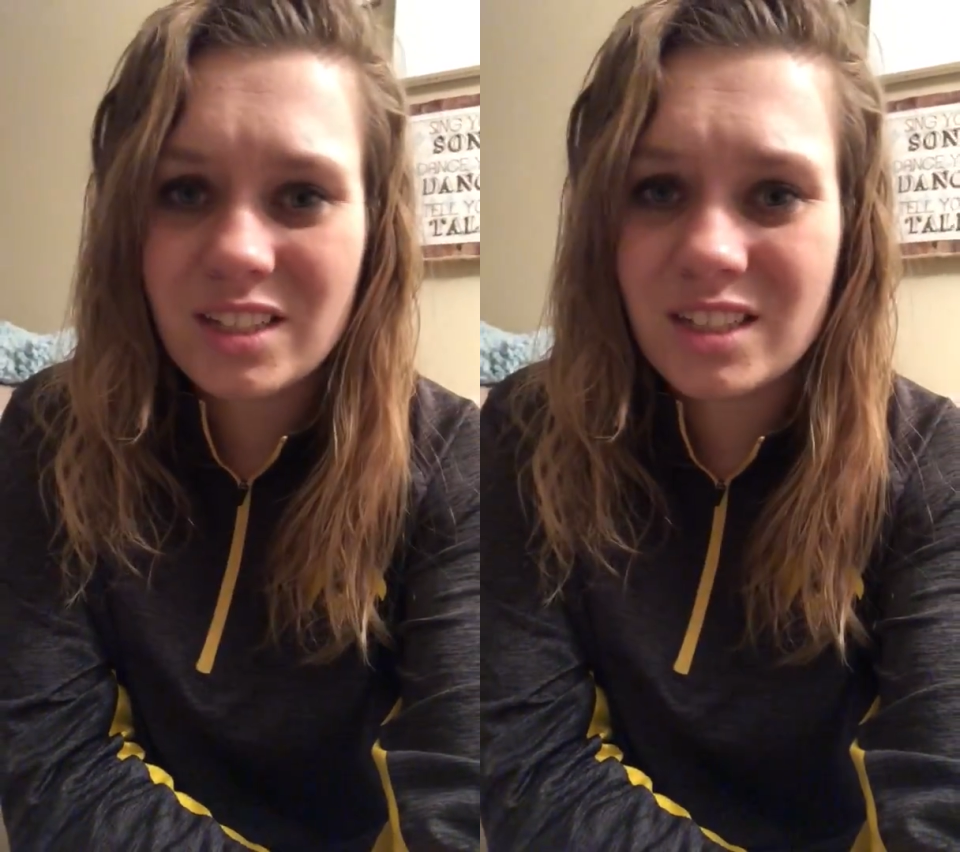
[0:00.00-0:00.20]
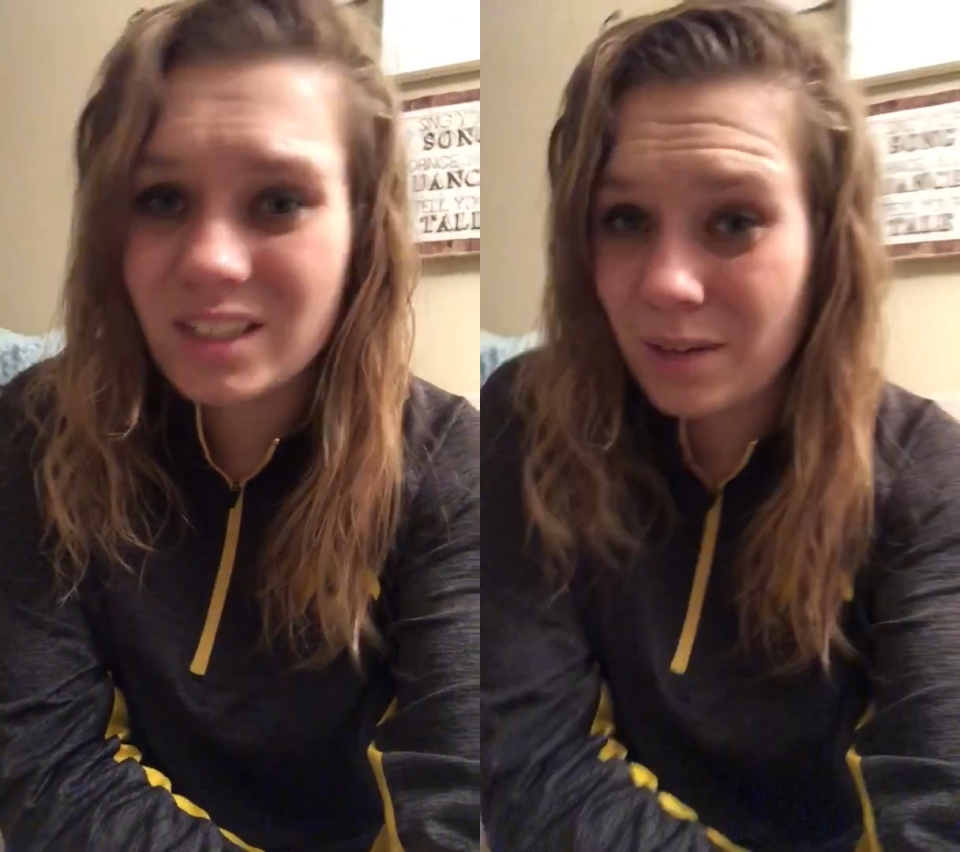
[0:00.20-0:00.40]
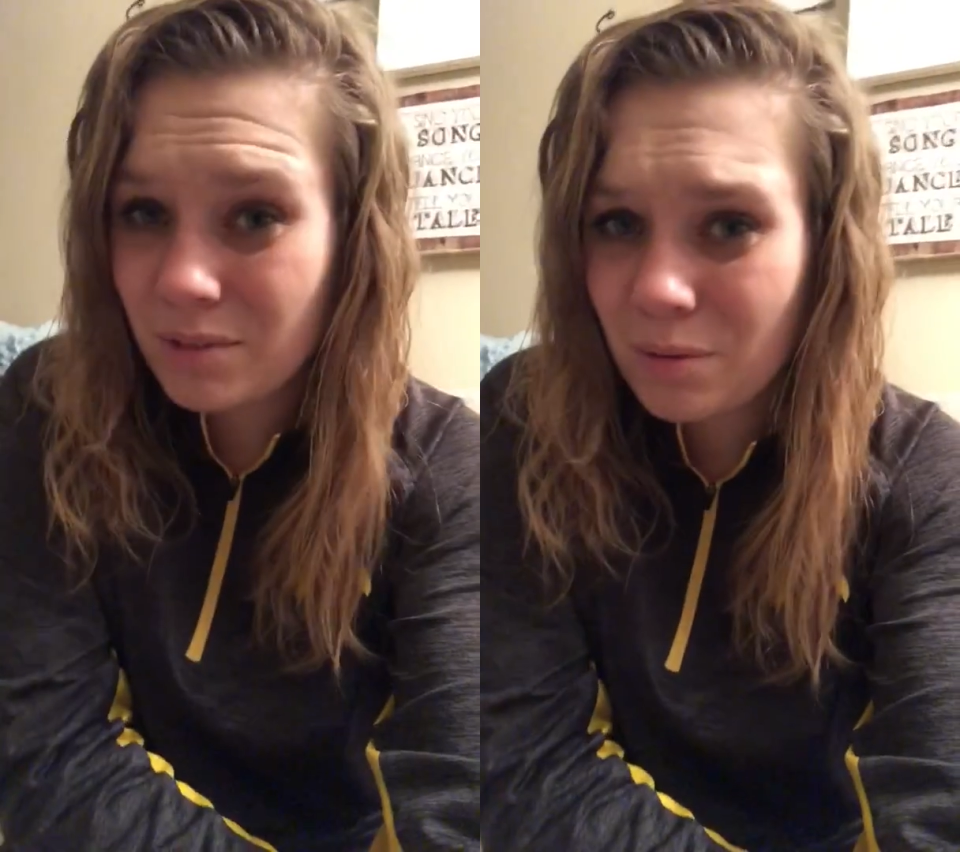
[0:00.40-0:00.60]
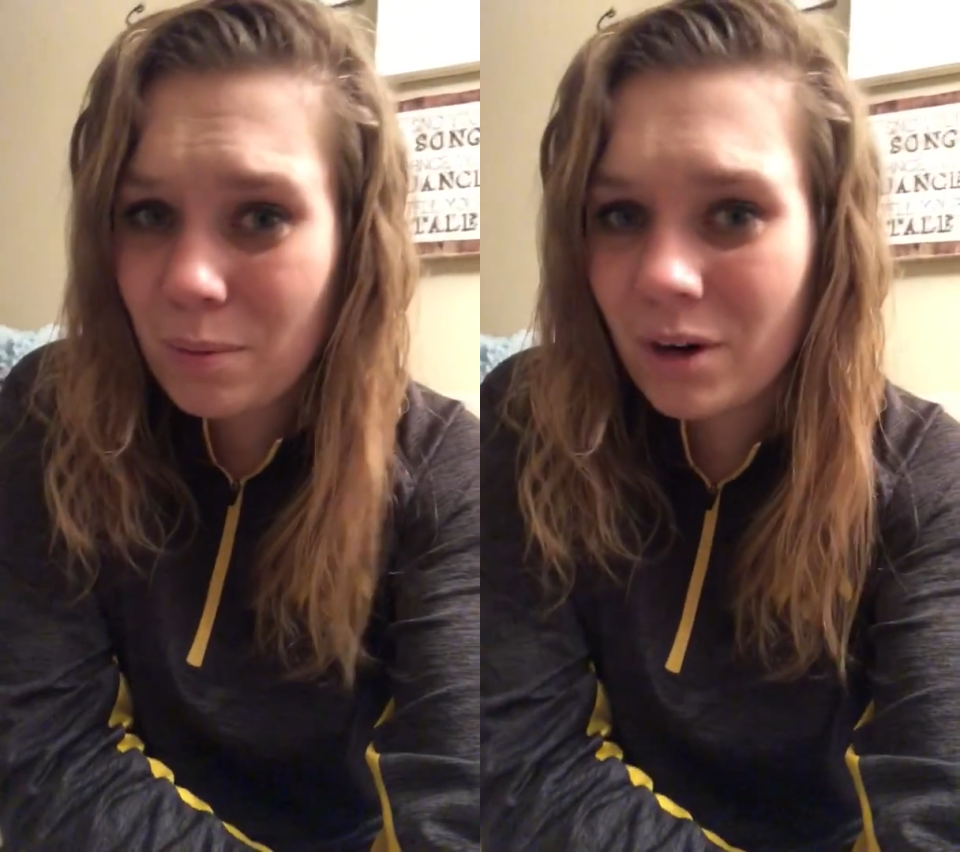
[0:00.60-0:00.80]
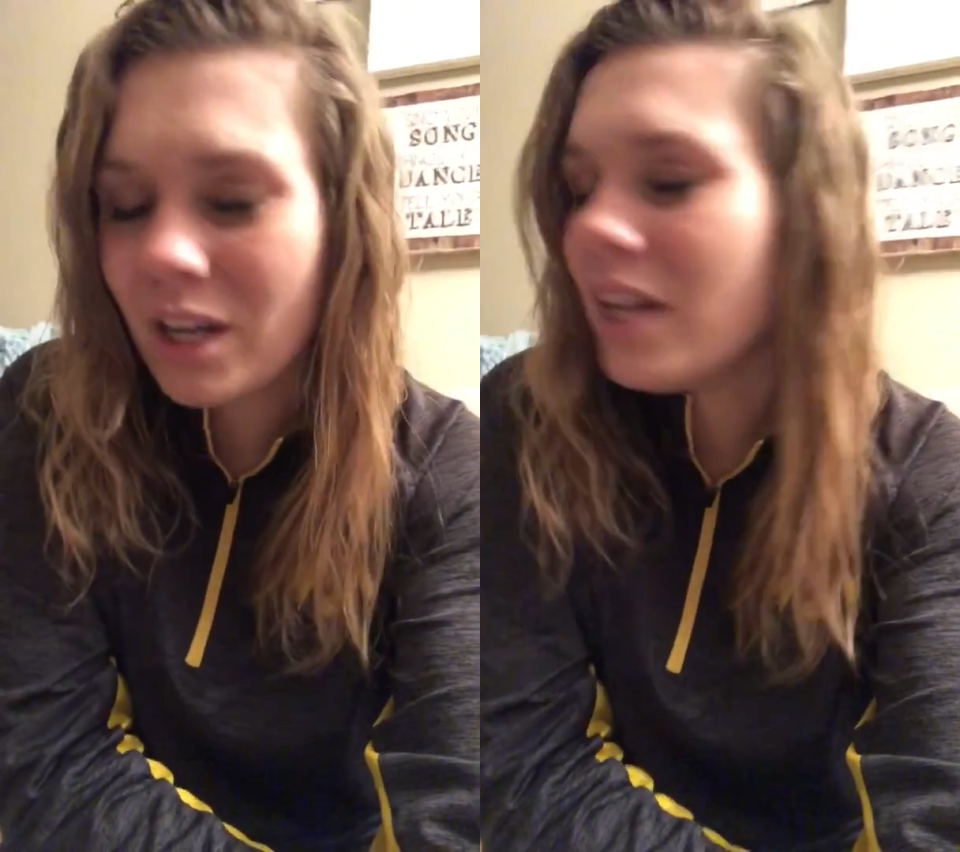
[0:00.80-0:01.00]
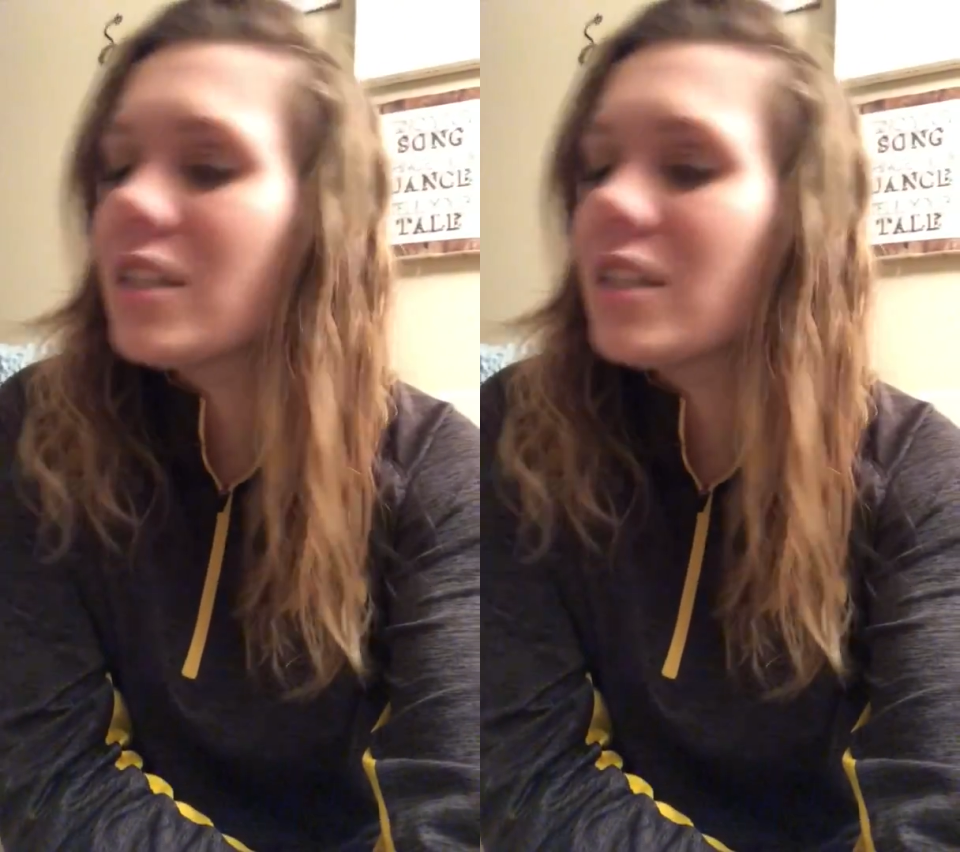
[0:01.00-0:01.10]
seemed to be pretty good.